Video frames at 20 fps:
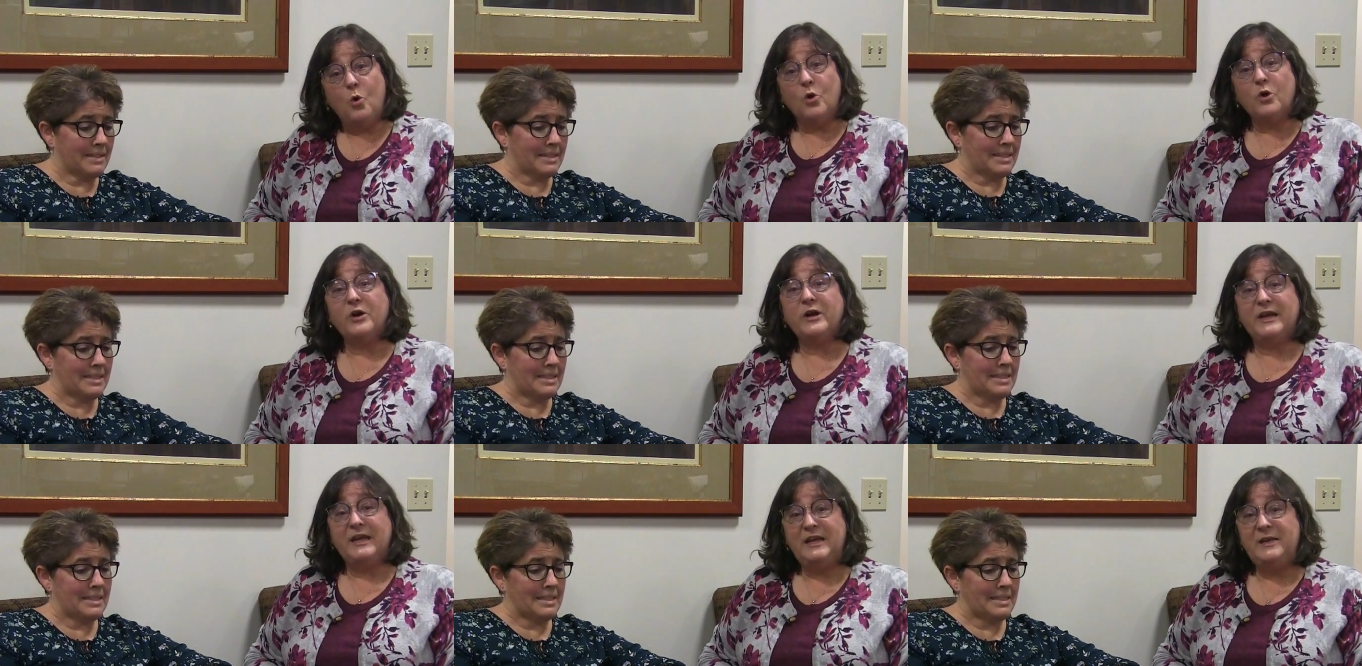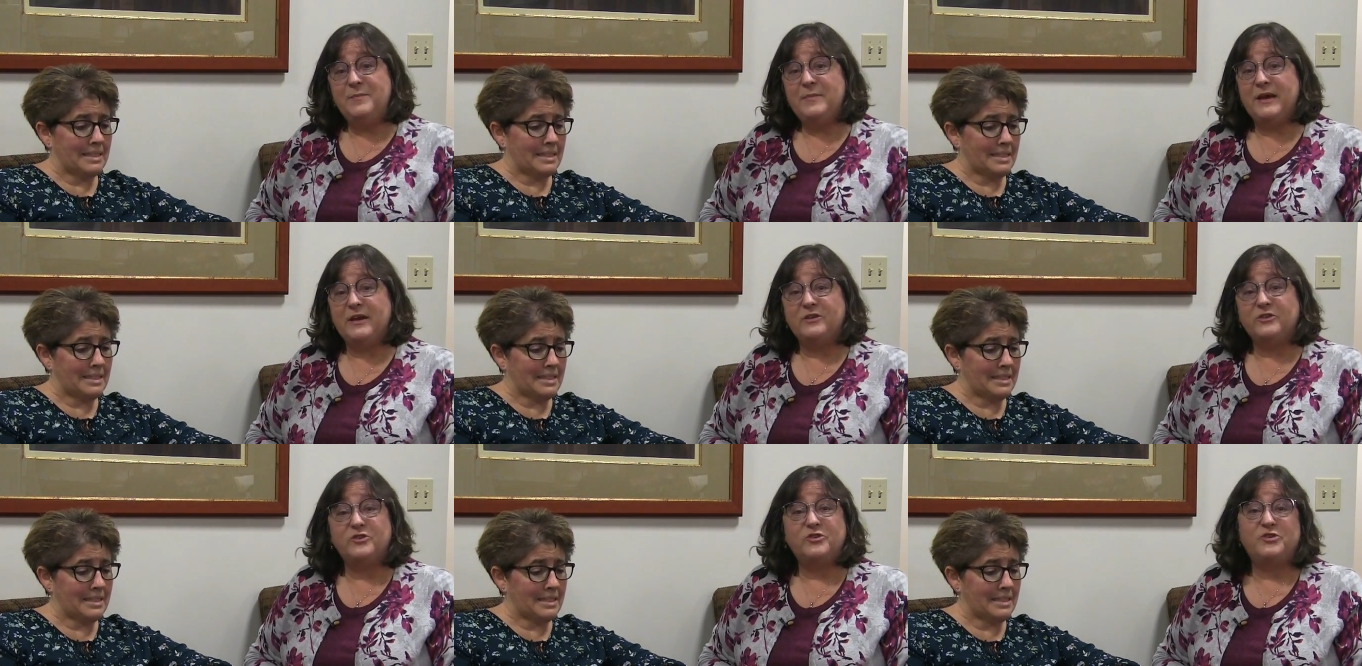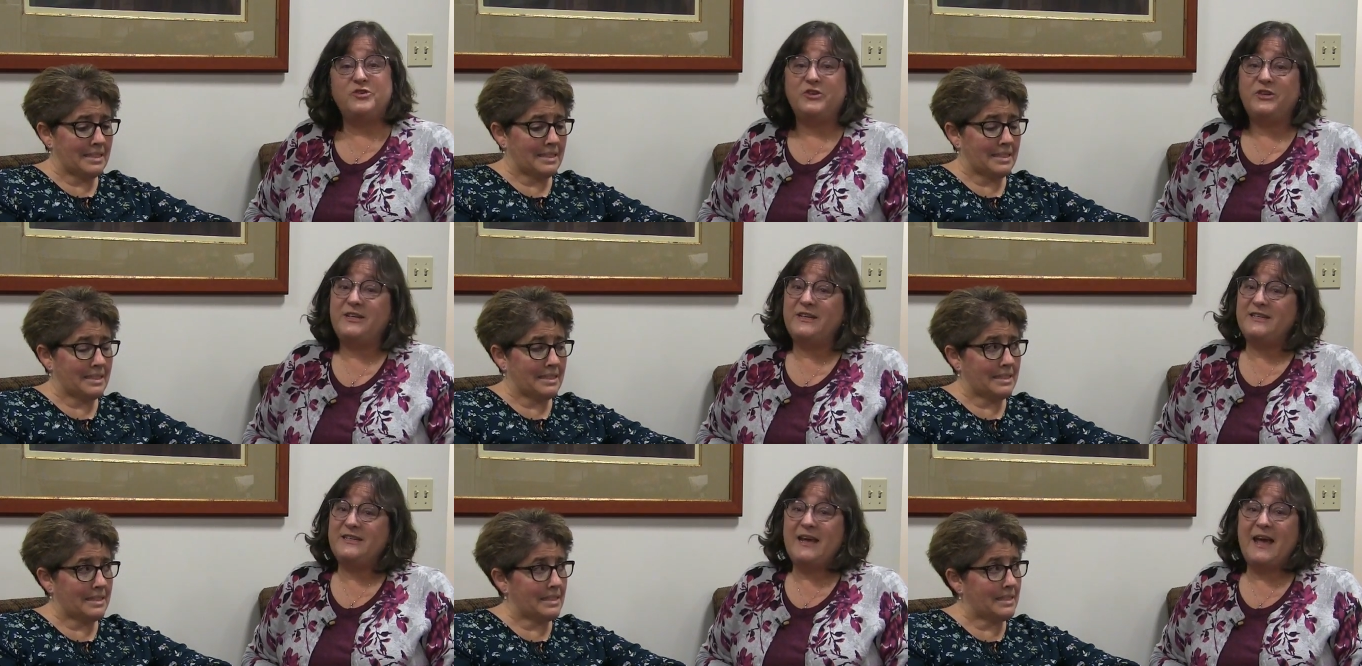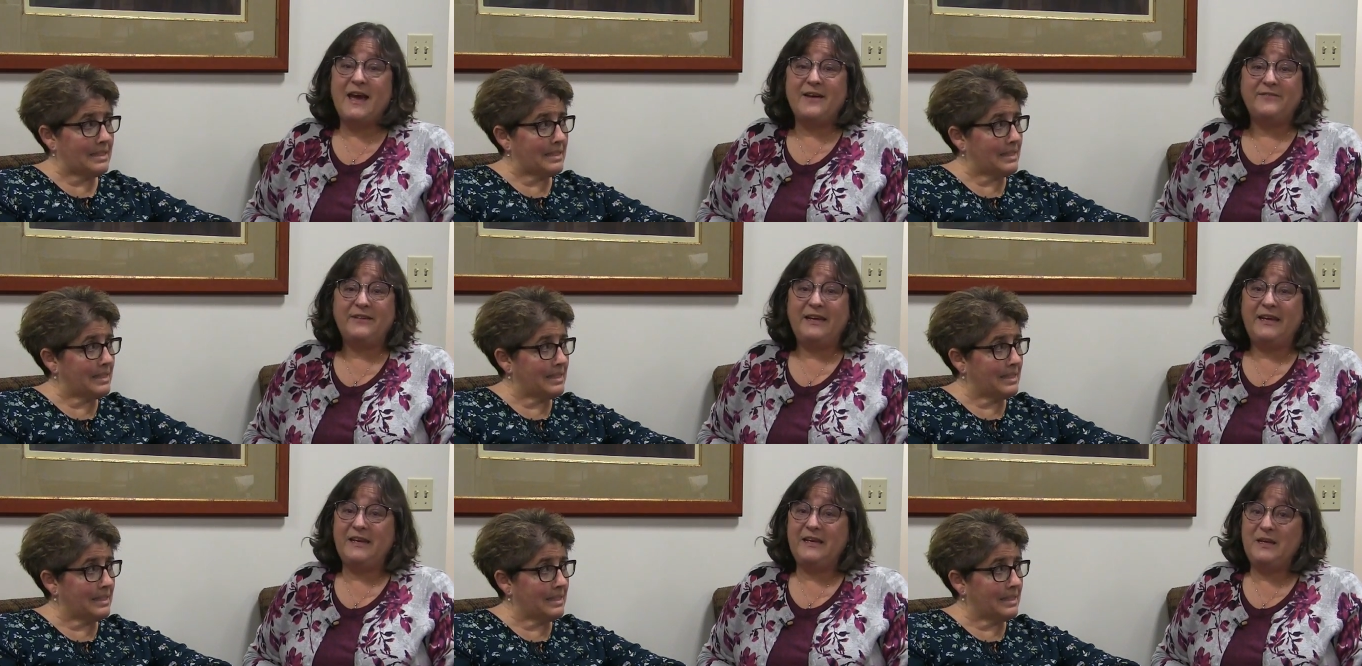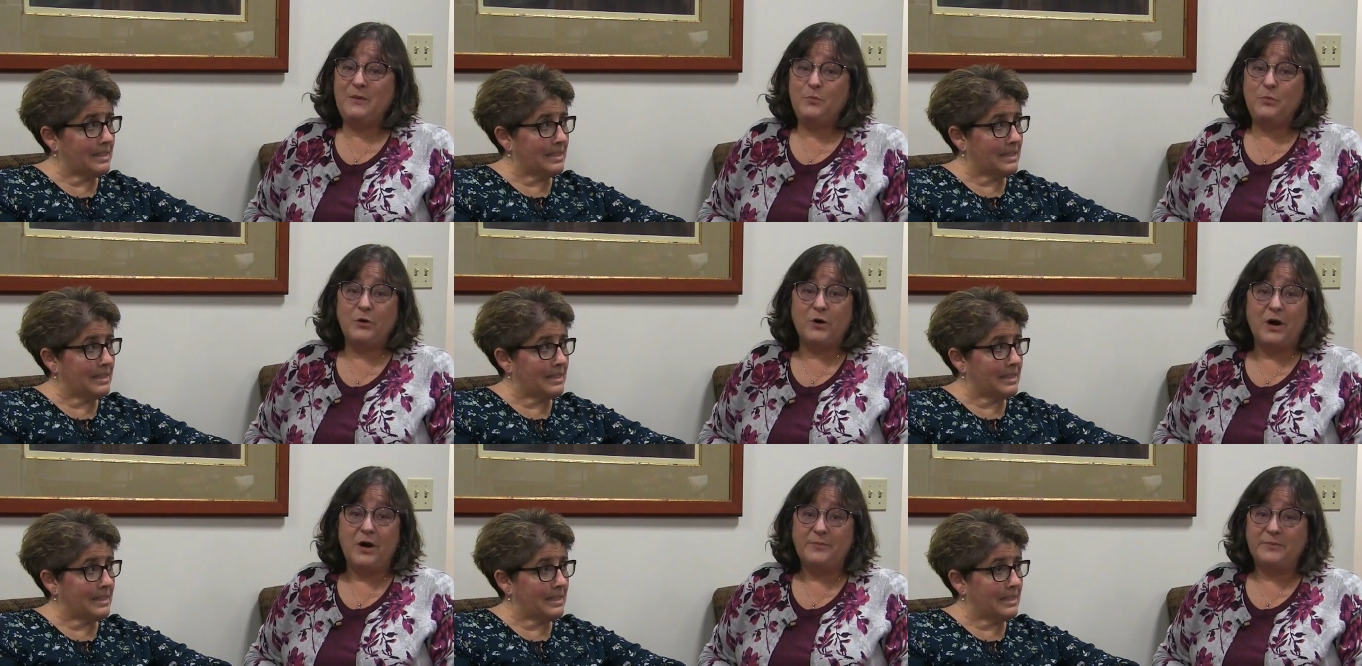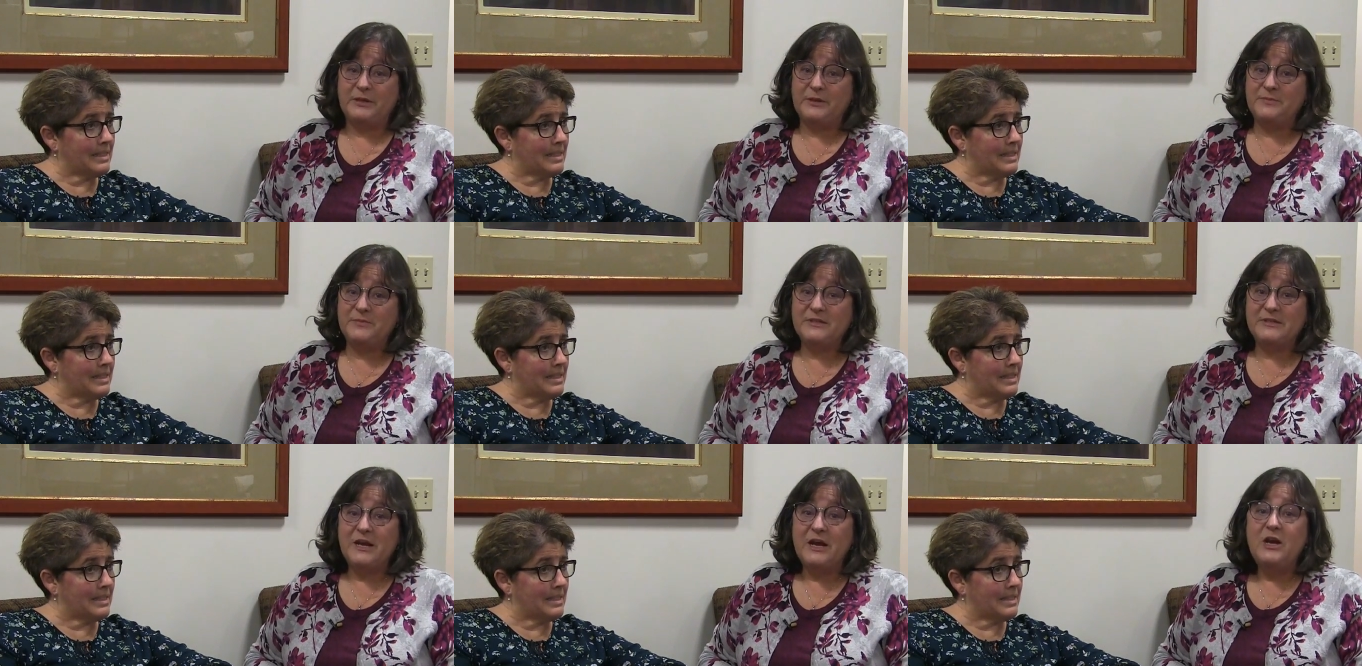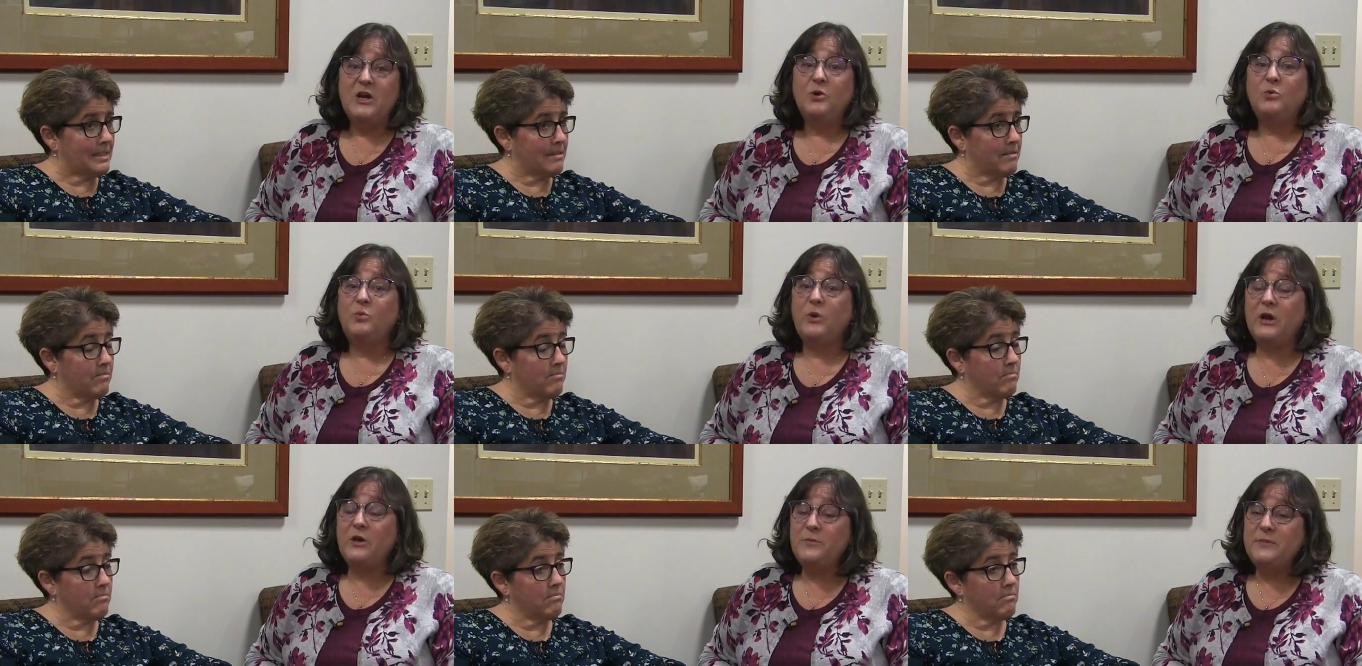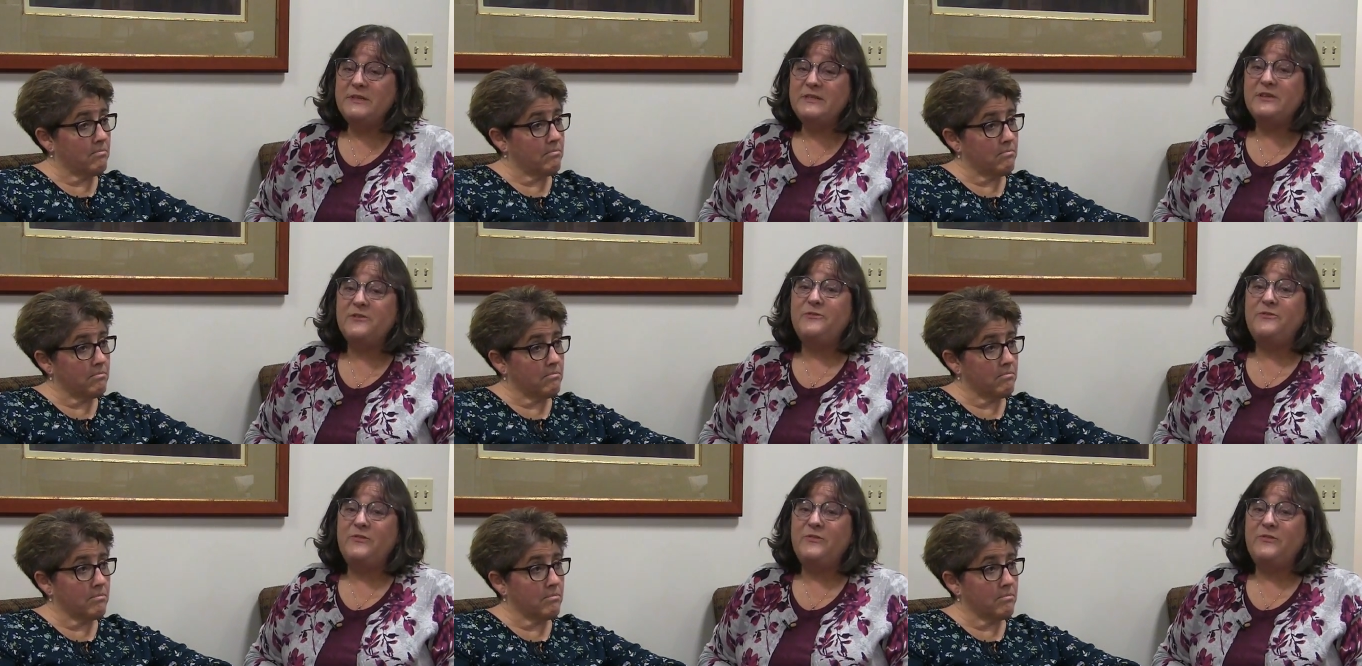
Speaker 1: or email shouldn't have any problems. Realm is a